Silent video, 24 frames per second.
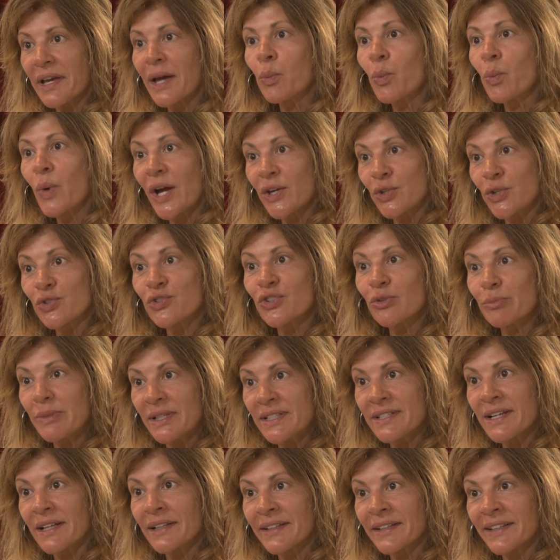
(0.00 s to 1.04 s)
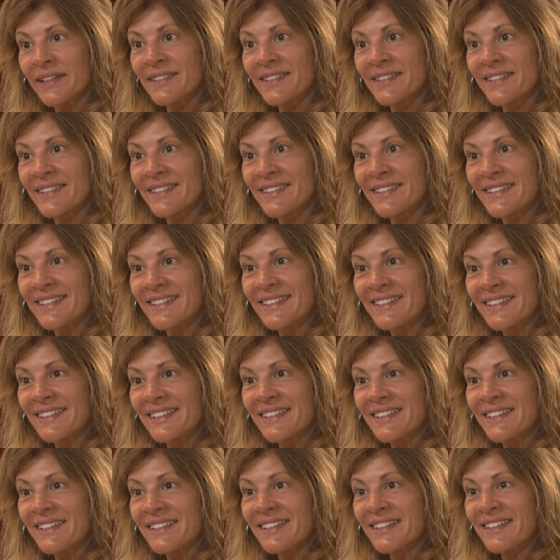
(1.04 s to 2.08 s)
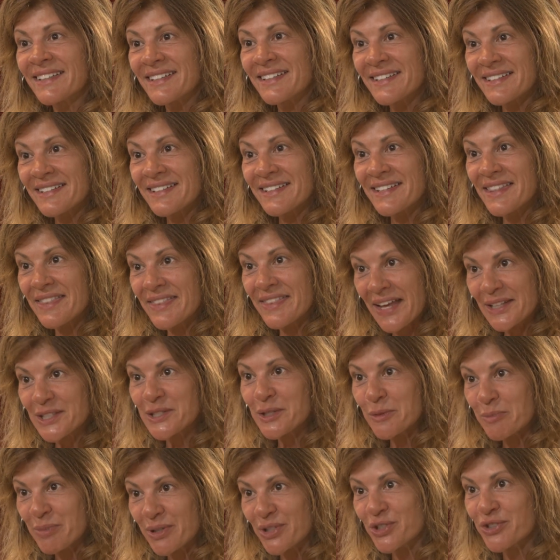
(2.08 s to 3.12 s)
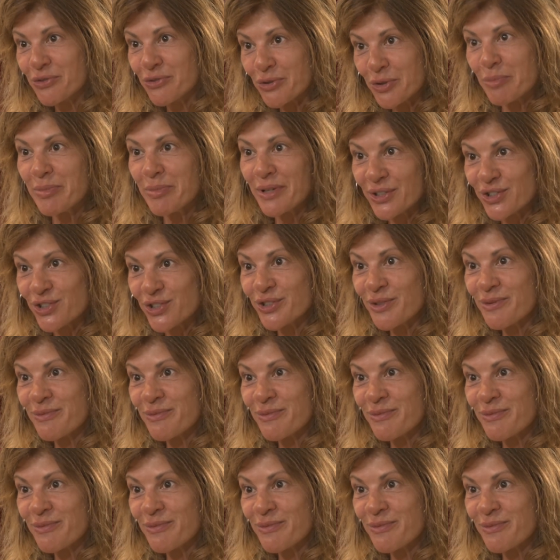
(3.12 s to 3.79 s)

and why you should be telling it. That's a pitch for a pitch.